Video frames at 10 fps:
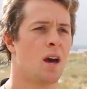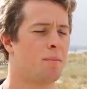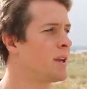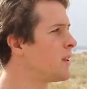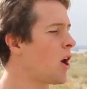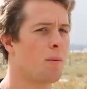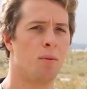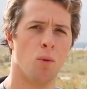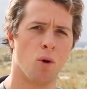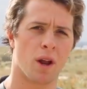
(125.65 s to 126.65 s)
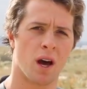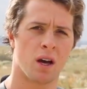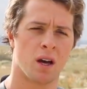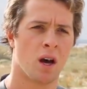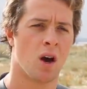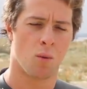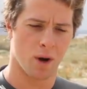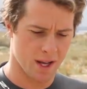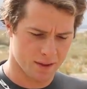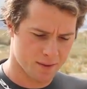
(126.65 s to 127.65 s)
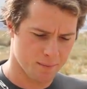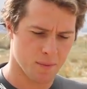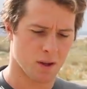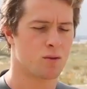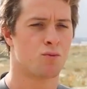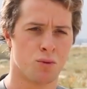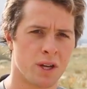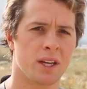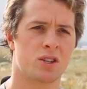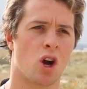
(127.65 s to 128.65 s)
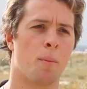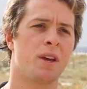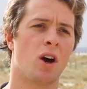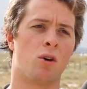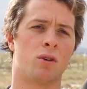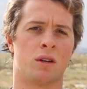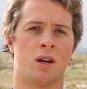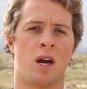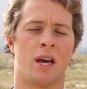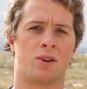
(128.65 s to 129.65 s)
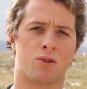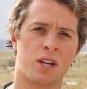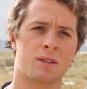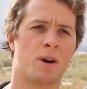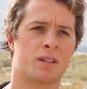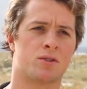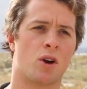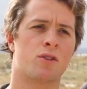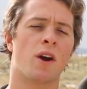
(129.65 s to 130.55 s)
But in the open water, when it's really choppy, I'll increase my stroke